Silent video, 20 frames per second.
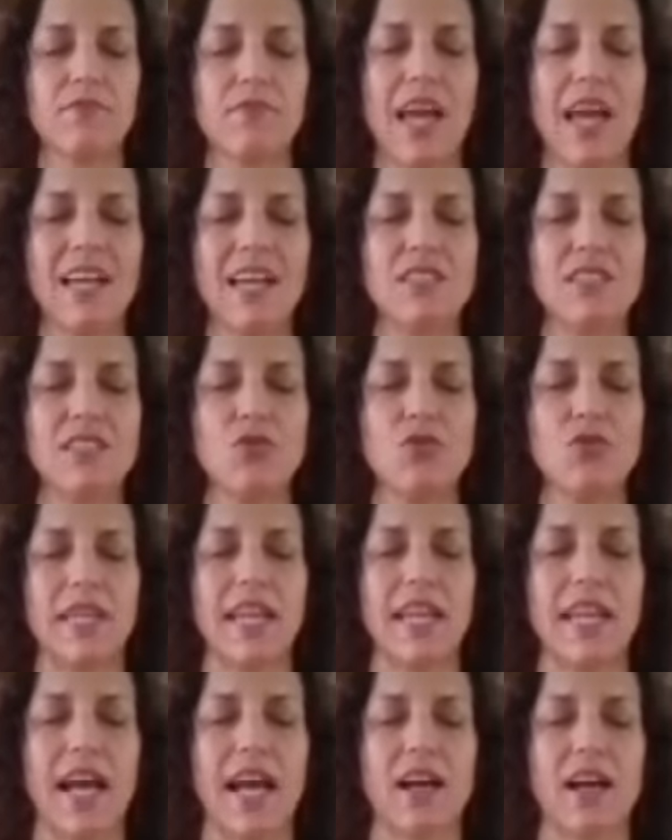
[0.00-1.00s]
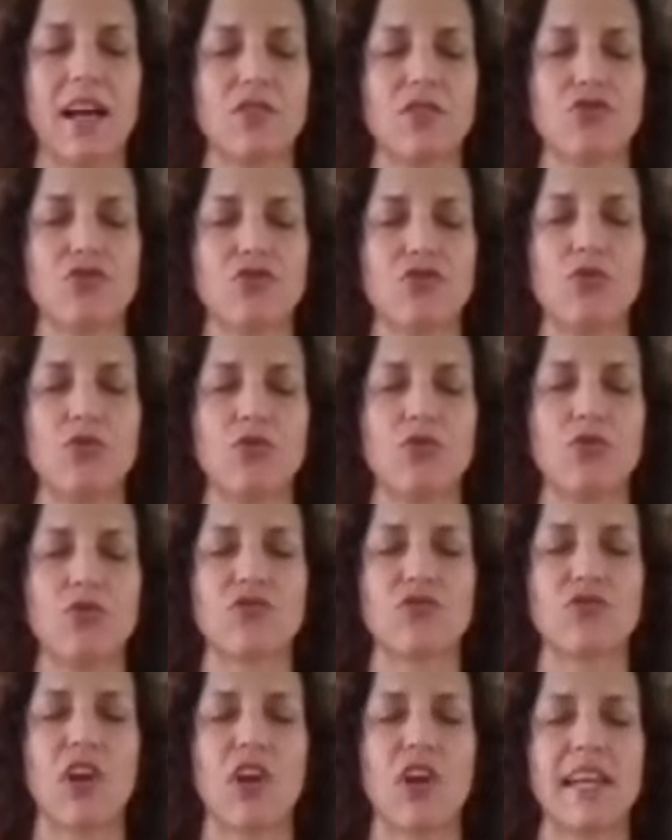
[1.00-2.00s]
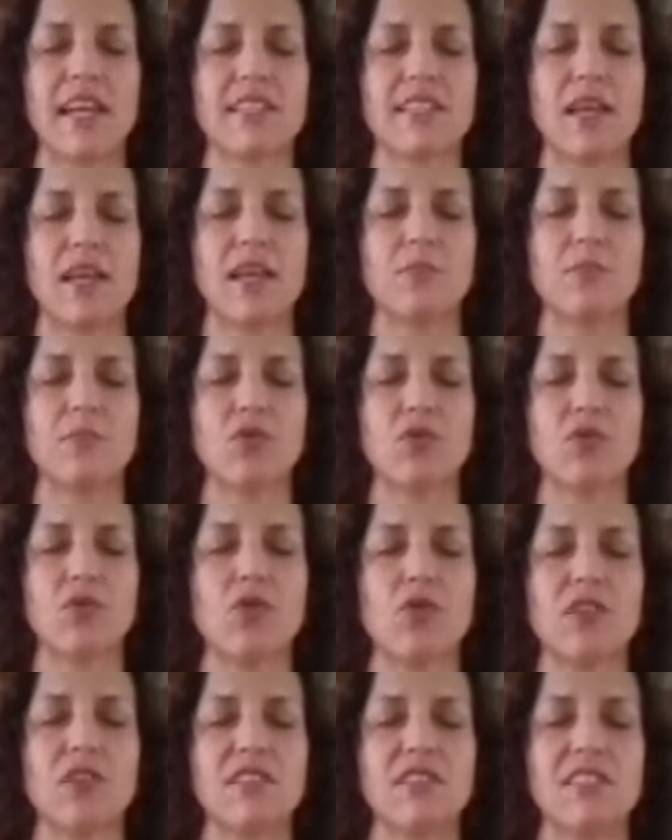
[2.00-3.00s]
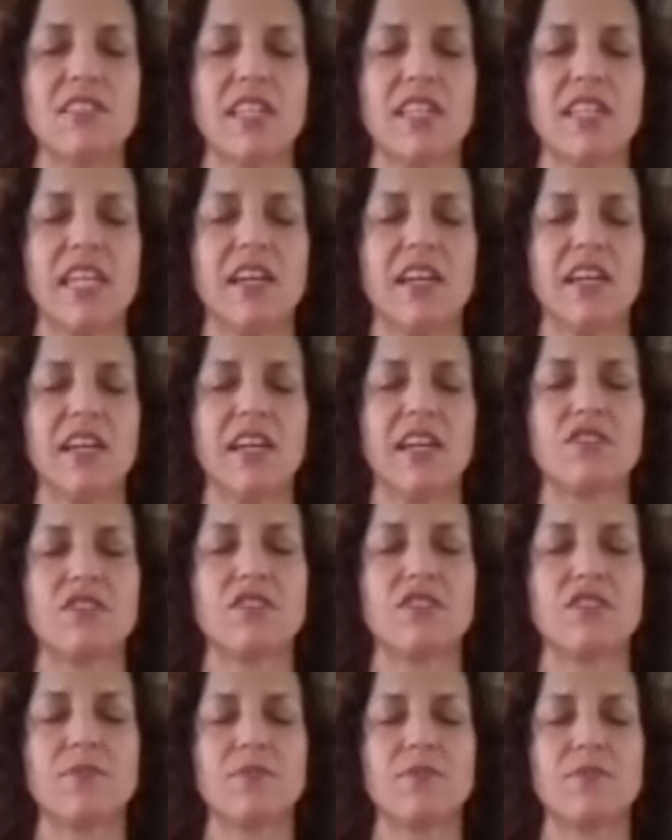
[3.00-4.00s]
As you inhale, shoulders rise up towards the ears.